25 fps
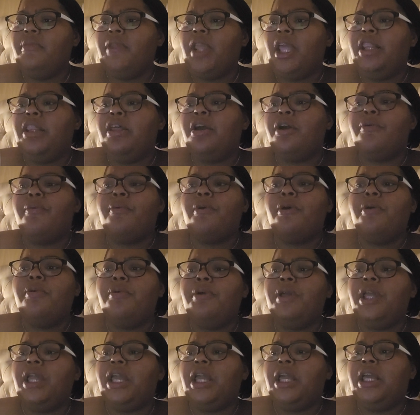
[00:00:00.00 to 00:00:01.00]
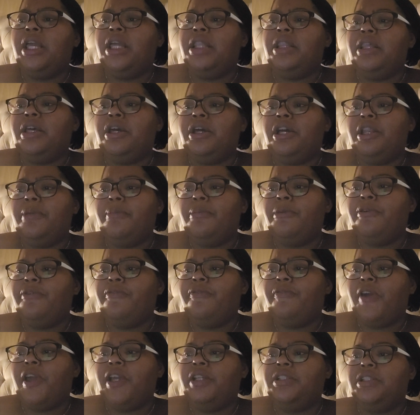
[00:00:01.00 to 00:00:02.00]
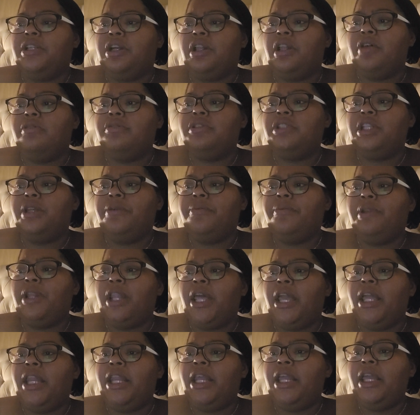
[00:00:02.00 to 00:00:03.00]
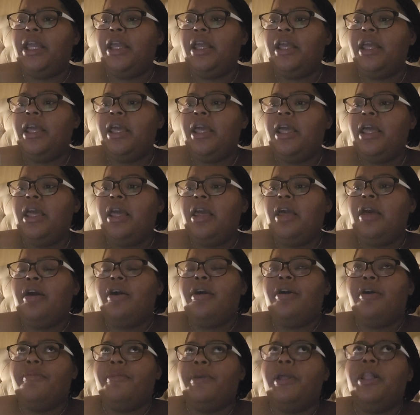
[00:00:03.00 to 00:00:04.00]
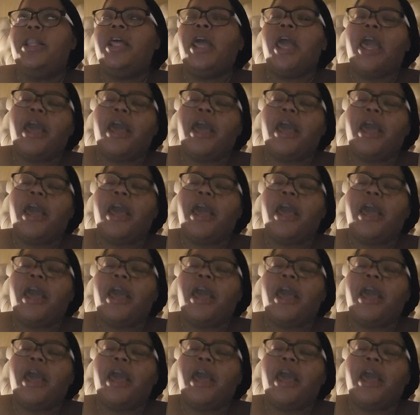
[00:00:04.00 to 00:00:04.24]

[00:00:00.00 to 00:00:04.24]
the heroic and the honeymoon phase are closely related. In the